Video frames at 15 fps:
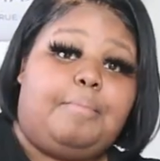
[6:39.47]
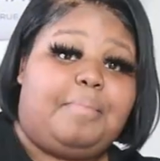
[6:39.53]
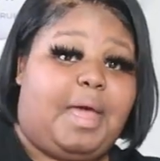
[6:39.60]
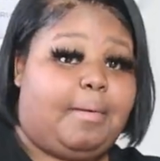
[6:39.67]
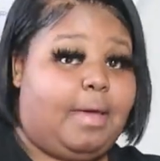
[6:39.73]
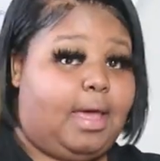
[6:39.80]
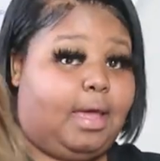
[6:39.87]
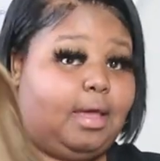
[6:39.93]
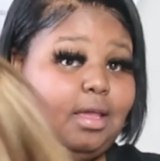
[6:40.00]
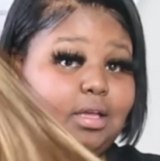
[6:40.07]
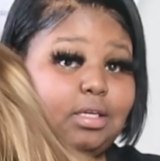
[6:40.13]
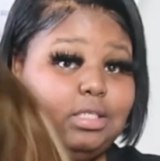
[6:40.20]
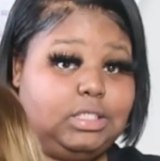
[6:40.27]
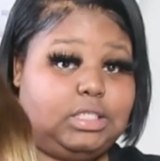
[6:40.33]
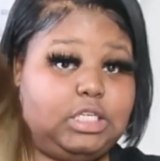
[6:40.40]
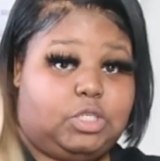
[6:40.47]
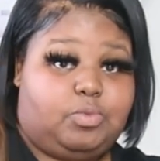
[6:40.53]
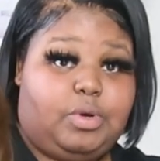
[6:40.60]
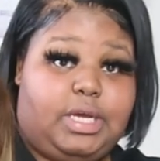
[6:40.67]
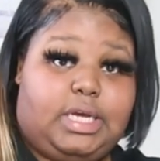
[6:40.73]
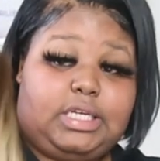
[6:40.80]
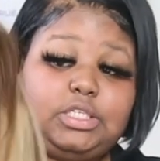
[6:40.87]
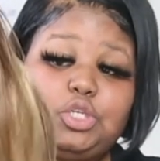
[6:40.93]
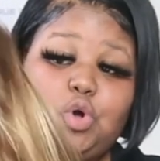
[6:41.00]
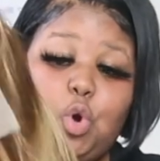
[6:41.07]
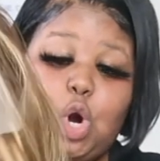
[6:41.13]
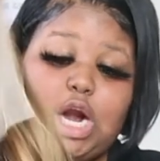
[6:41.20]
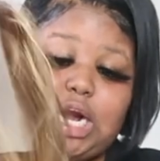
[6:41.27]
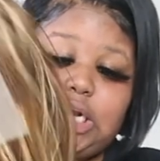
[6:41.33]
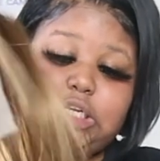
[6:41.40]
baby, this wig is
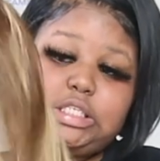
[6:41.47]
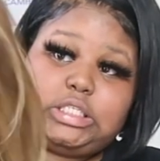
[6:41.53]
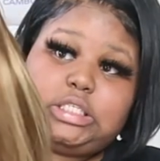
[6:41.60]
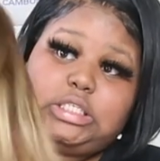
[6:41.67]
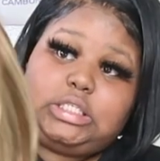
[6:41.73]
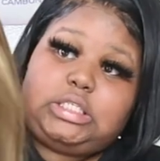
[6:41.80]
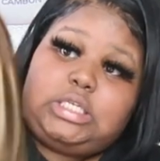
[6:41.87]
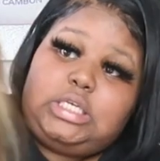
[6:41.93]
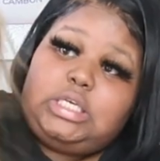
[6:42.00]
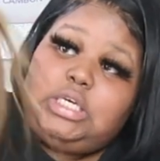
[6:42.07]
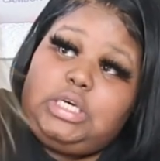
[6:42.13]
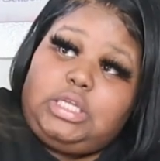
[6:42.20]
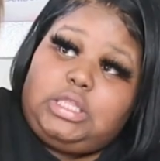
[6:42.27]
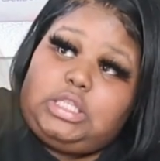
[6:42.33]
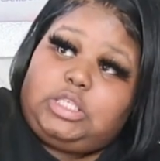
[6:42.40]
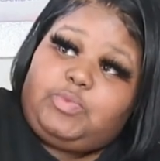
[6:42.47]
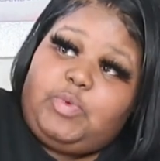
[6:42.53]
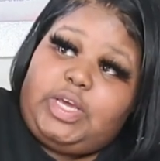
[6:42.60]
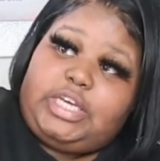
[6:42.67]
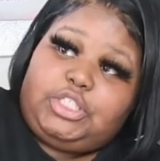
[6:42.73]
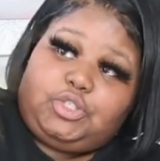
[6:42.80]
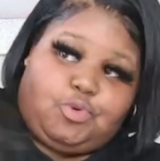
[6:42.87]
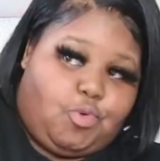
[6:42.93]
yours. This wig is